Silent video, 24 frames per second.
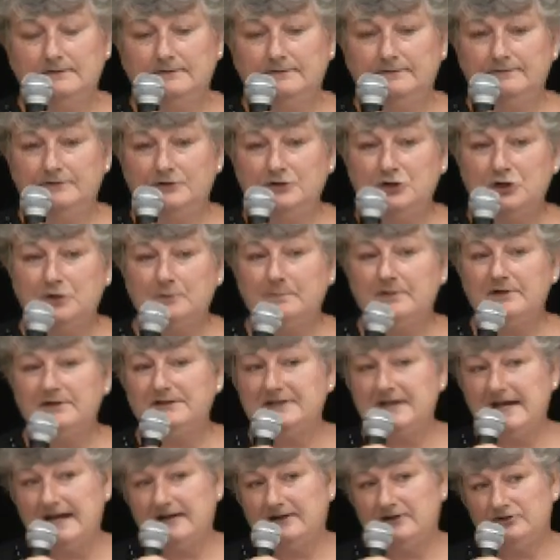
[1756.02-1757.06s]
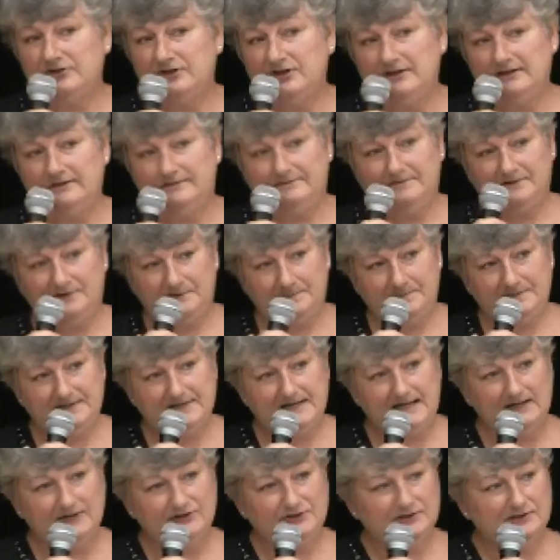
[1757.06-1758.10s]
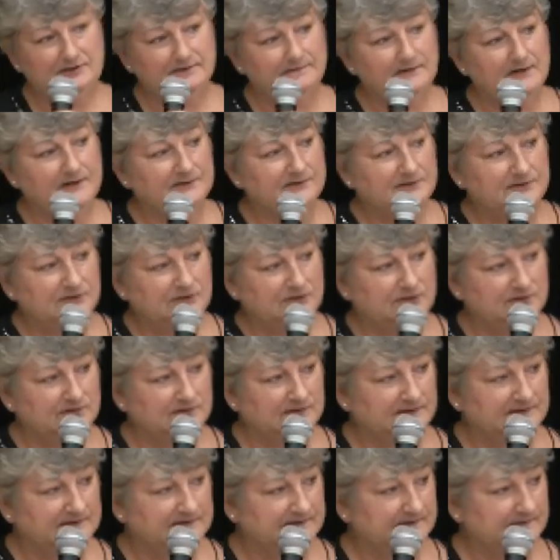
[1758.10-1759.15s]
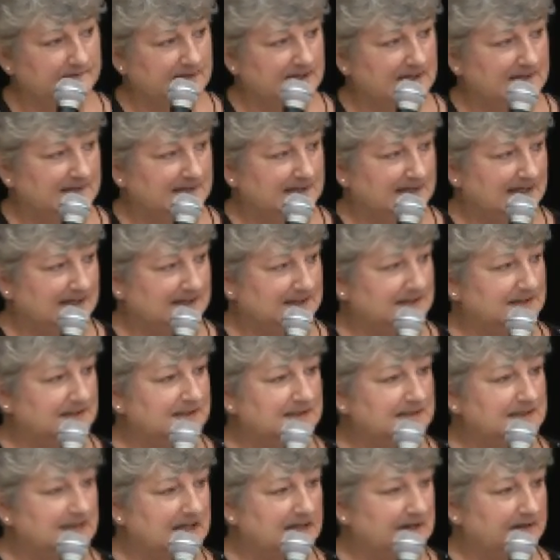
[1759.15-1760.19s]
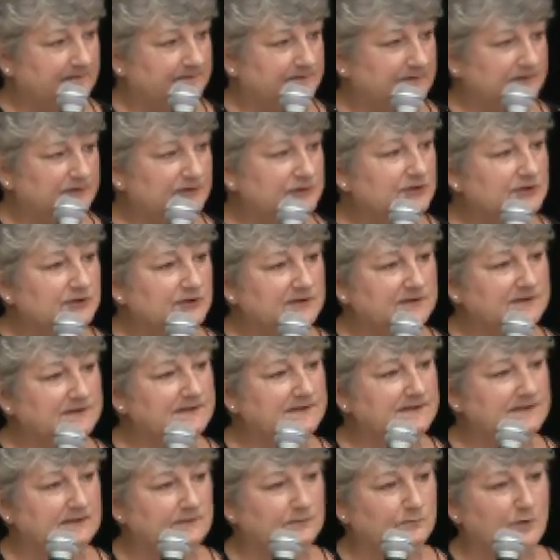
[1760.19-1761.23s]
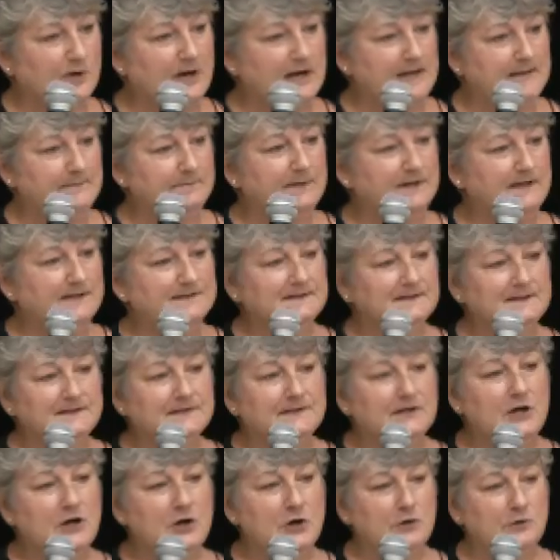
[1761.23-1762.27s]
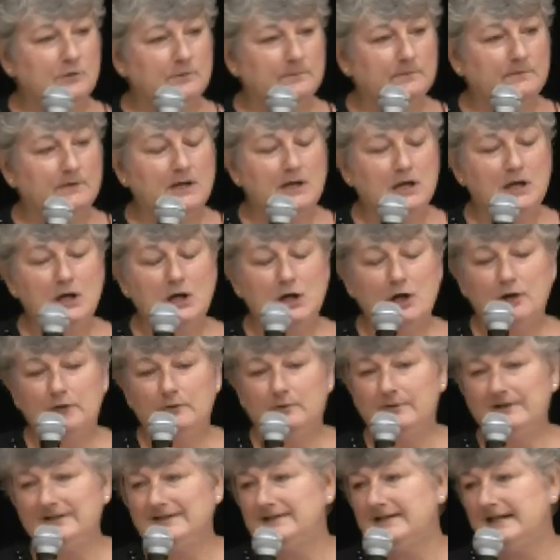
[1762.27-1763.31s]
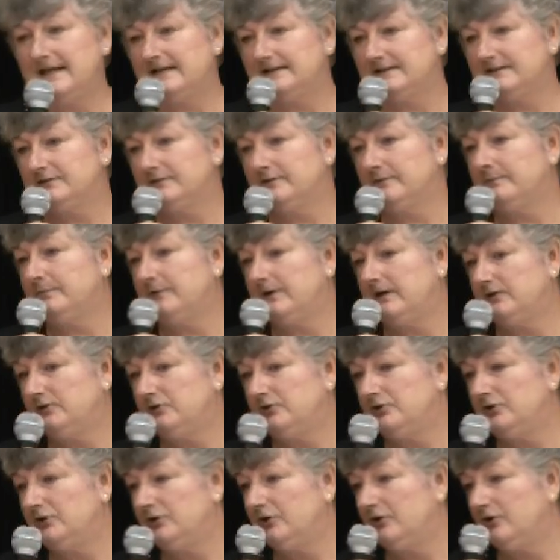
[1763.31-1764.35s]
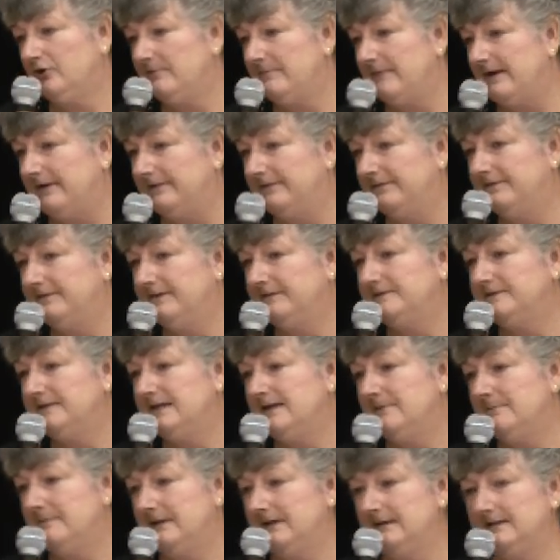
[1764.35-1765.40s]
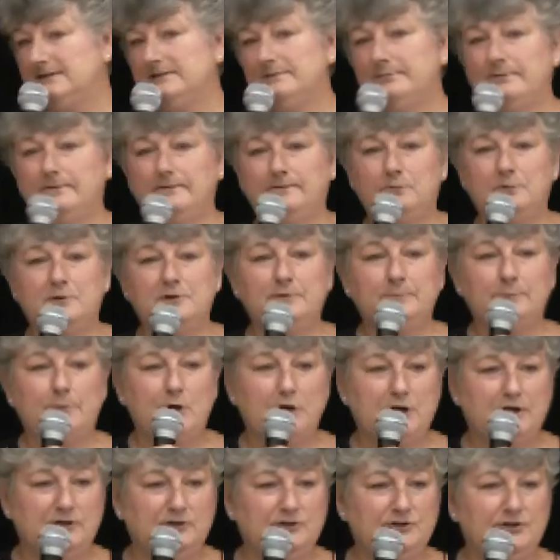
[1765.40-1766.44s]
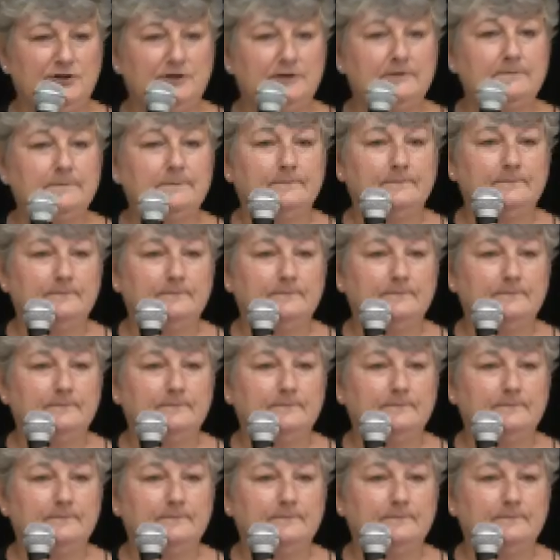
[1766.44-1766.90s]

For your protection and for the protection of our students, at the end of the day, for students that ride buses home, we test their blood sugar about 15 minutes before departure.